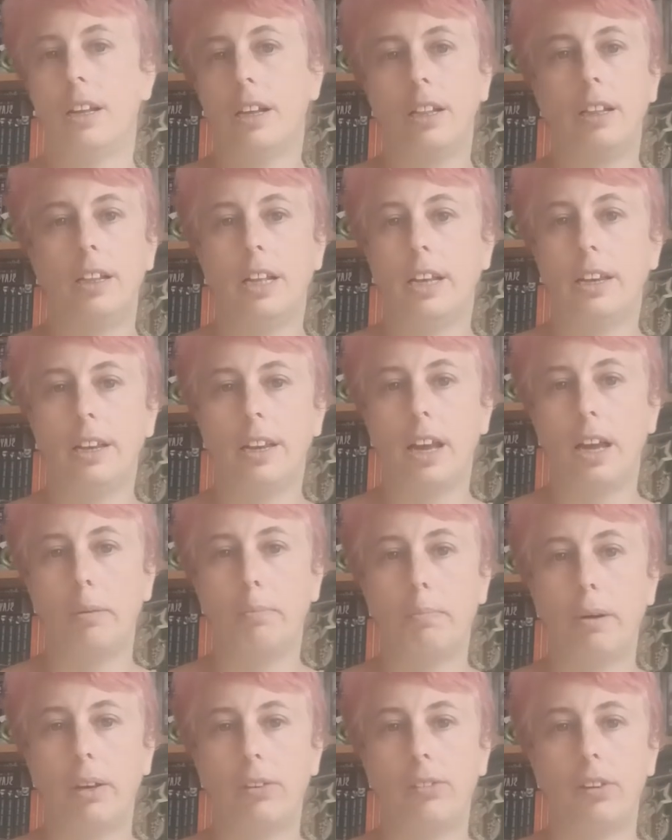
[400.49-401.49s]
link
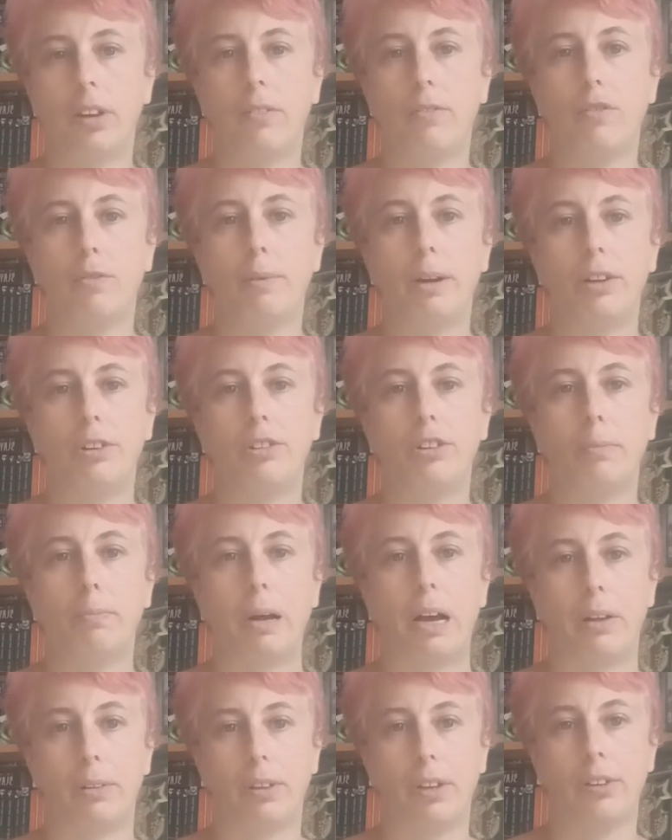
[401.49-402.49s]
and basic information
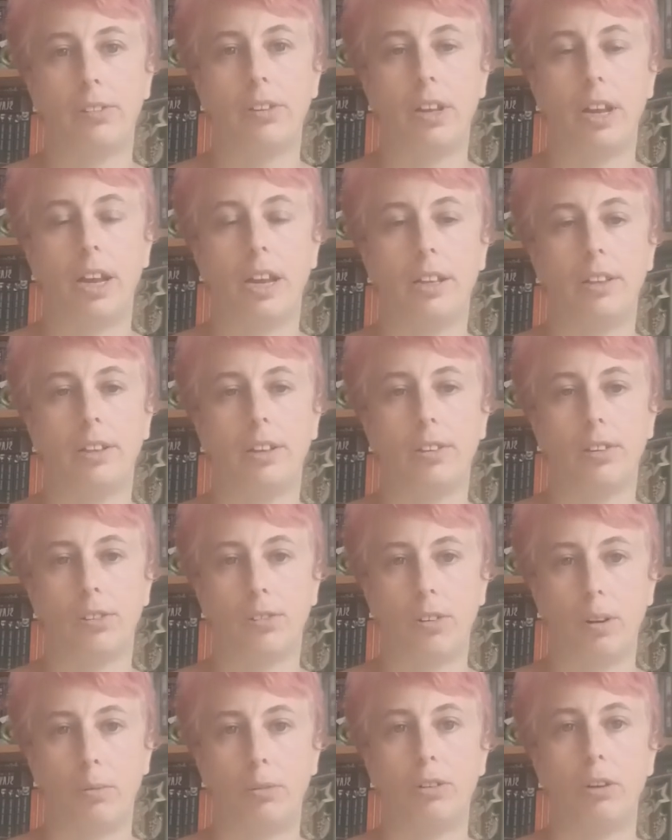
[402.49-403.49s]
about this in the
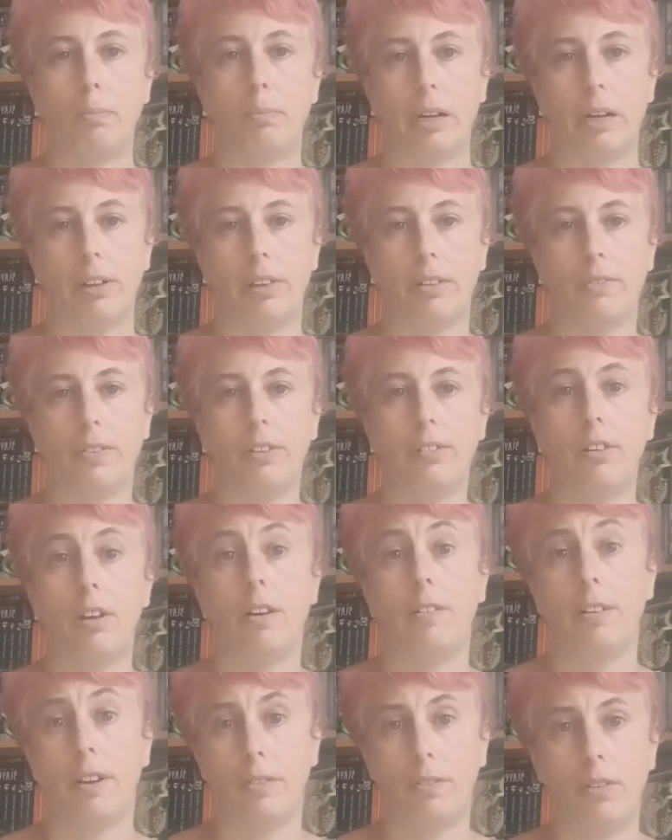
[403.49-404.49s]
description below the
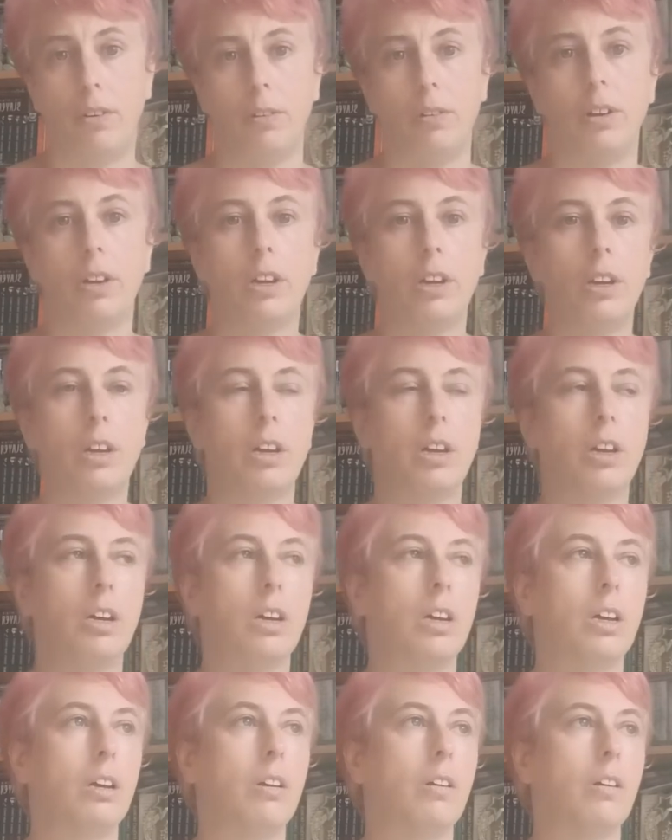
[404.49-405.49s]
video if you
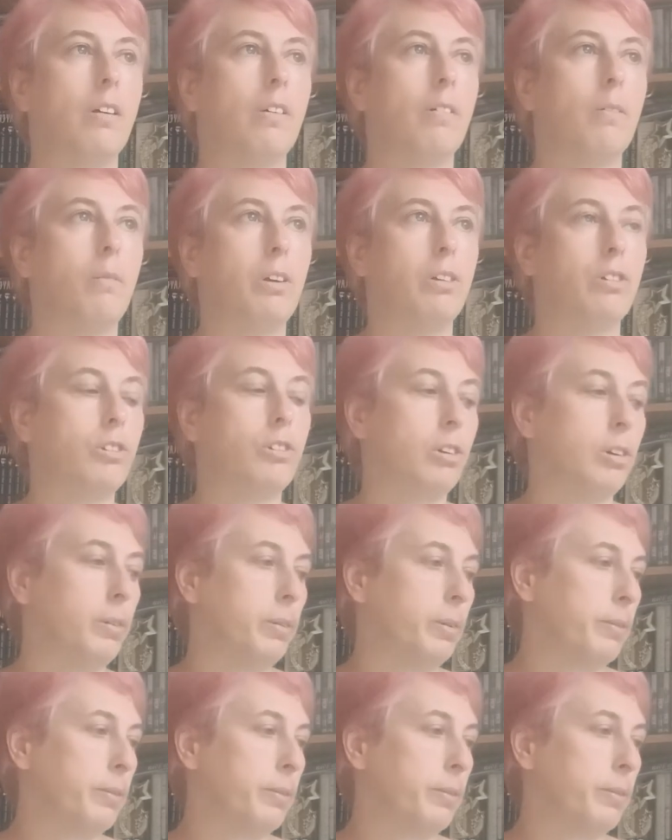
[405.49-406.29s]
wish to.